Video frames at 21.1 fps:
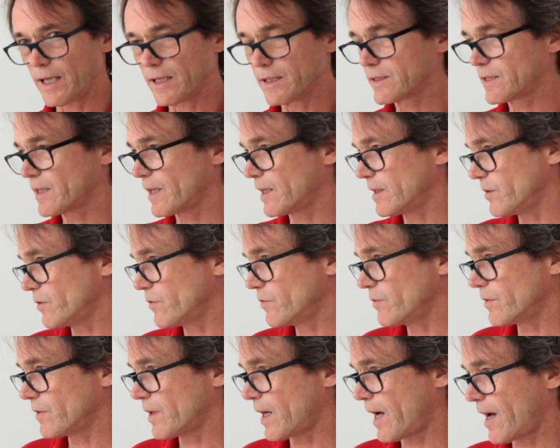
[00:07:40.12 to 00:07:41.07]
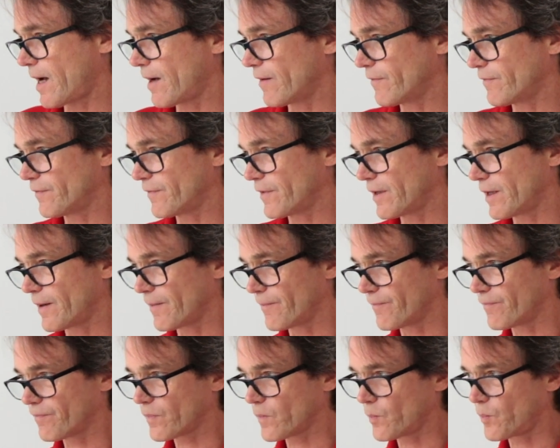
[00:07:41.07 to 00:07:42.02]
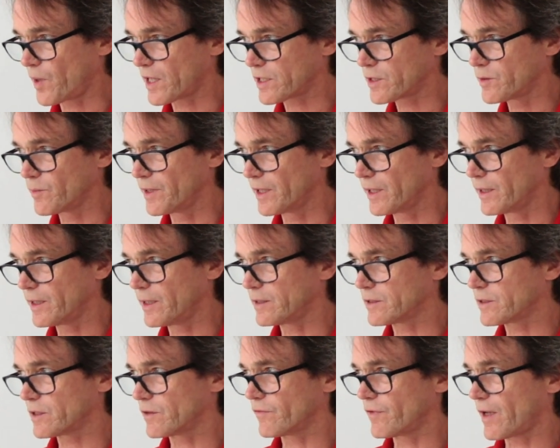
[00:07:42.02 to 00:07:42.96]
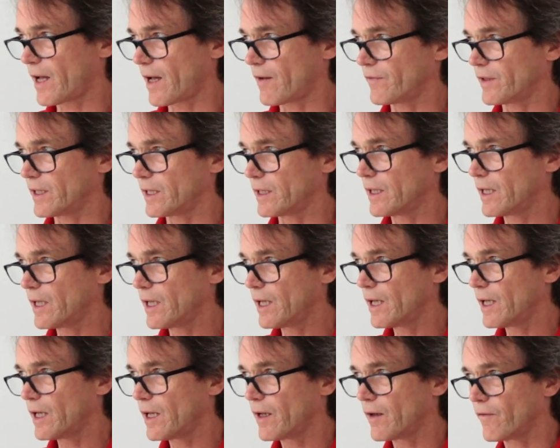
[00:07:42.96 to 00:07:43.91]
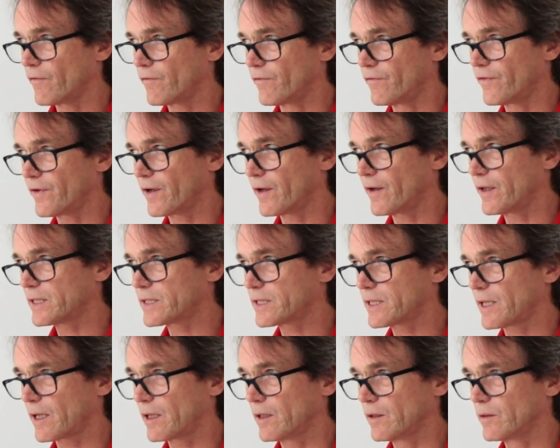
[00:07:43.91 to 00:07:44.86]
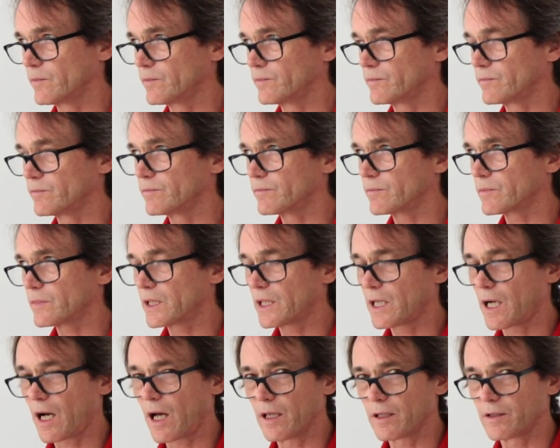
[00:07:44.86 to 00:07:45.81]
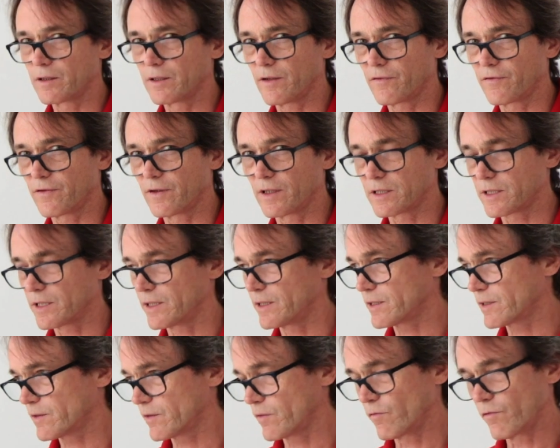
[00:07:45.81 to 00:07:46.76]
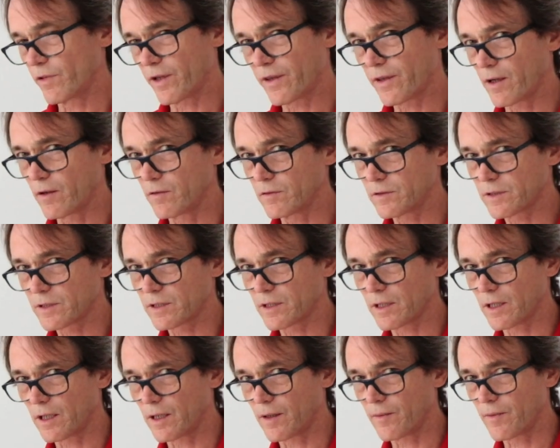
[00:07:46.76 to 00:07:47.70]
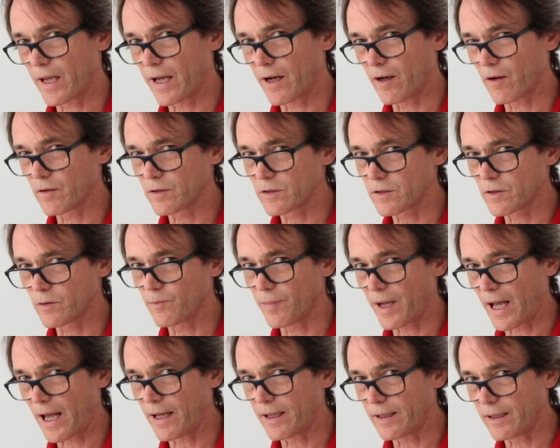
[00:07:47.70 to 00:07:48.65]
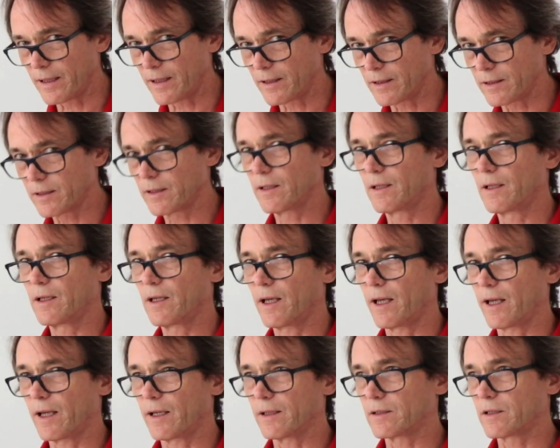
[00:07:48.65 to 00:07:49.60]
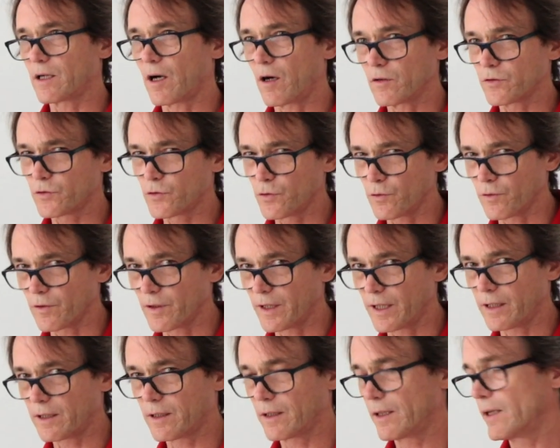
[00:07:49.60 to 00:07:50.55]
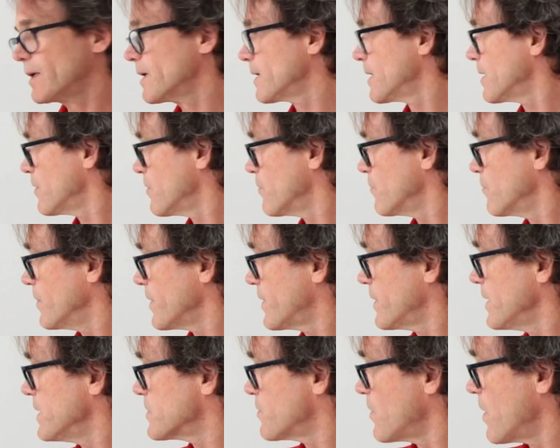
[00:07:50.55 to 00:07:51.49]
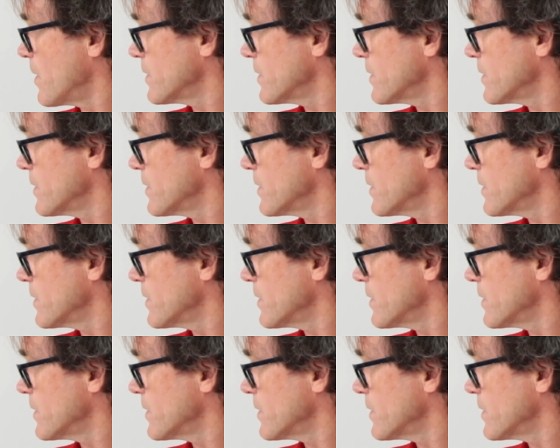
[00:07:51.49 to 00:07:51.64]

is that you have possibilities of having very subtle color differences without errors or banding and contouring with these